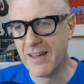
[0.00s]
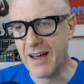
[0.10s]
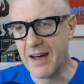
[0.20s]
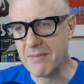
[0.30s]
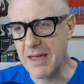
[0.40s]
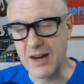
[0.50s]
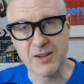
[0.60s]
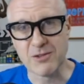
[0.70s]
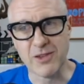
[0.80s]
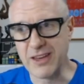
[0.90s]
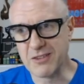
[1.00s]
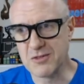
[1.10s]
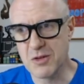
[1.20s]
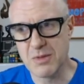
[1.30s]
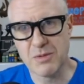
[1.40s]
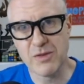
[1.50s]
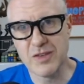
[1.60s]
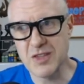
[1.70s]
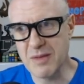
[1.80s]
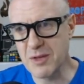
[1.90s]
Um, and I don't like zombie
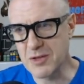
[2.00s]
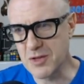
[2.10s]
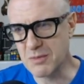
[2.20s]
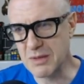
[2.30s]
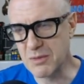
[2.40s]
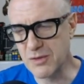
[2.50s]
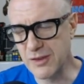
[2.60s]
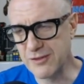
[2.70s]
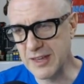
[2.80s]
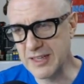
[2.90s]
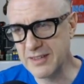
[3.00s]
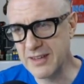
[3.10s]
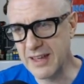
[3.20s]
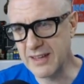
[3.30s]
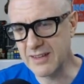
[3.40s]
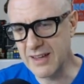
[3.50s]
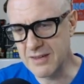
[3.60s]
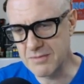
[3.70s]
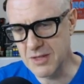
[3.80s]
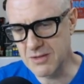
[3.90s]
movies. I'm not a zombie movie fan. And
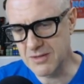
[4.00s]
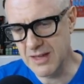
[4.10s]
um, you know,